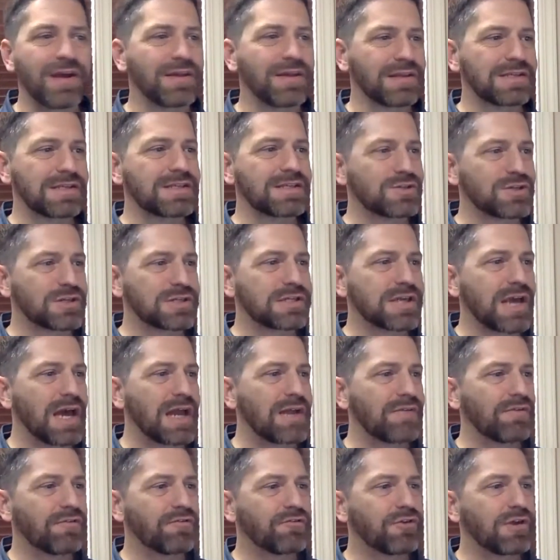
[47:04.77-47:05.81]
This is just kind
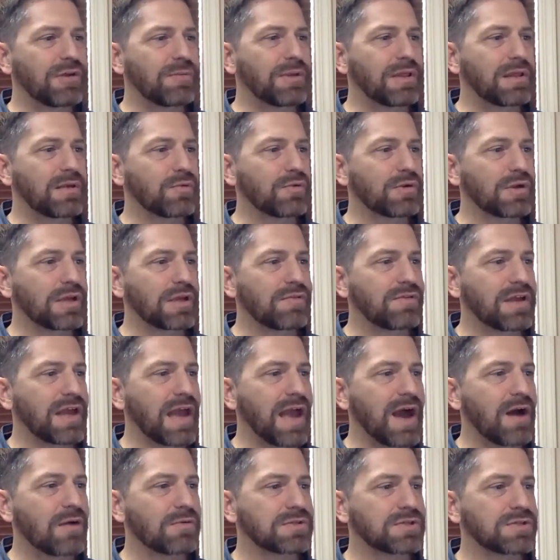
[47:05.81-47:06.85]
of a freebie that we're giving
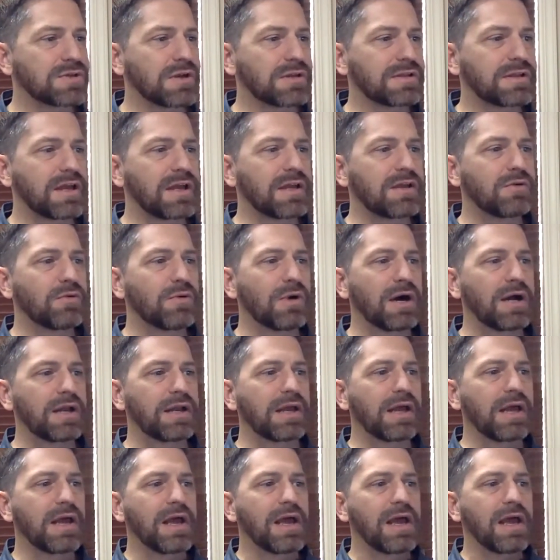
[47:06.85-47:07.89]
out. So I'll tell you what,
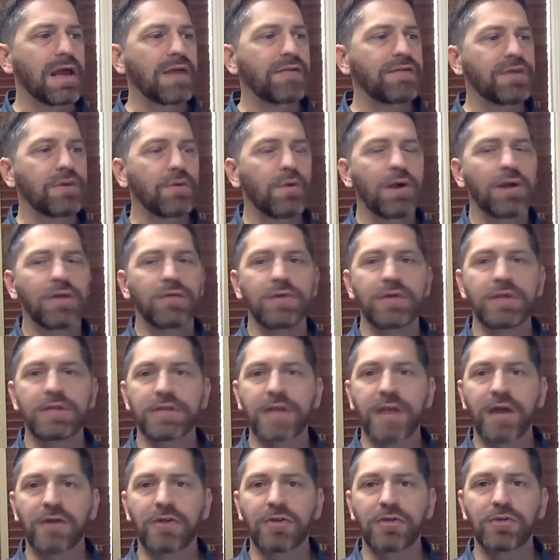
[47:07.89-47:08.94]
if you want to reach
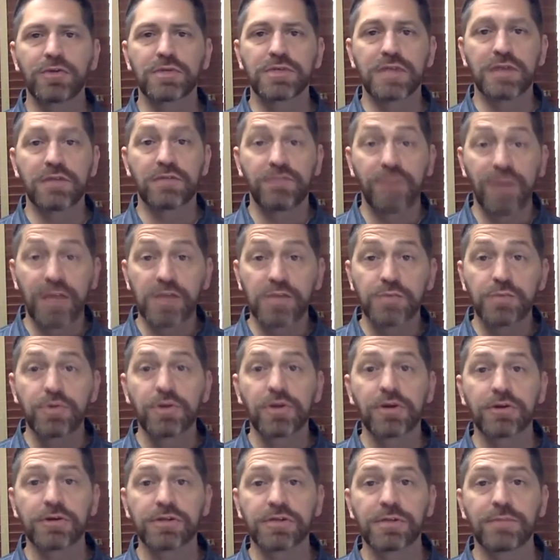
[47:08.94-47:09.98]
out to us on Facebook
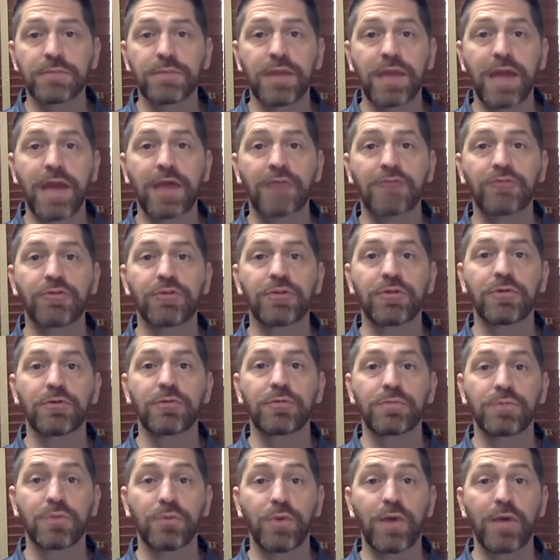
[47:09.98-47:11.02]
or something after the
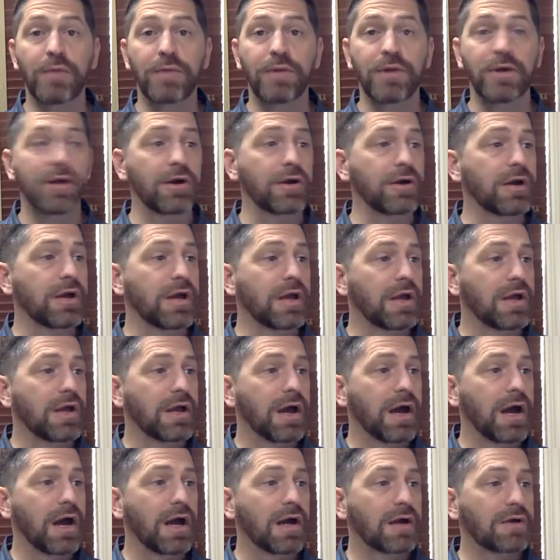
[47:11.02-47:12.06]
webinar,
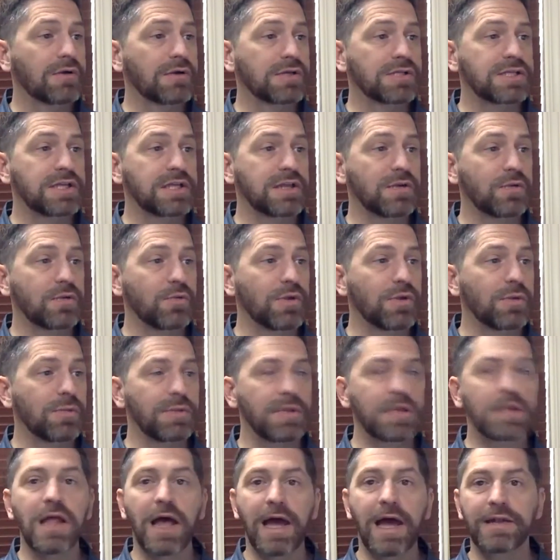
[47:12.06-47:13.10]
Christina, we'll be
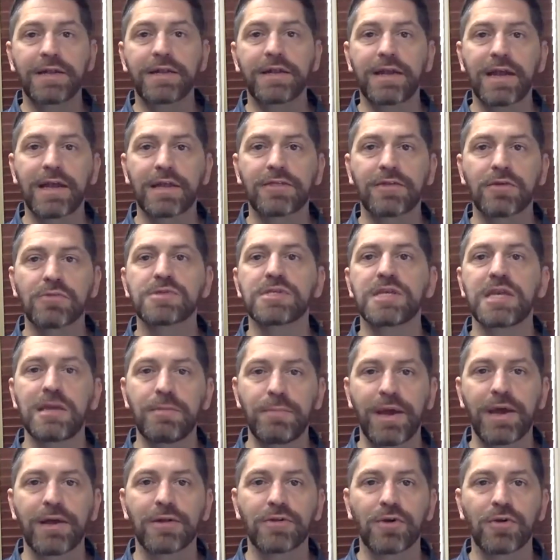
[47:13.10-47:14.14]
glad to get those
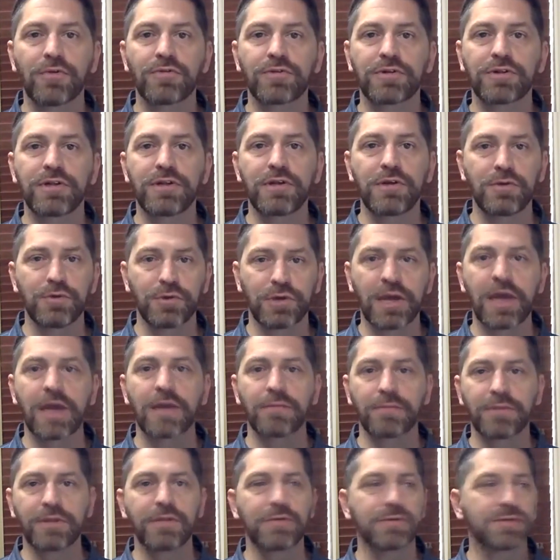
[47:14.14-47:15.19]
emailed over to you or get
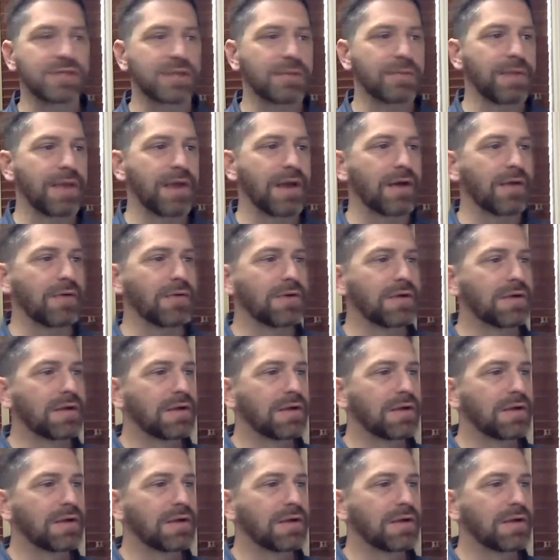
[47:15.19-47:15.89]
them to you somehow.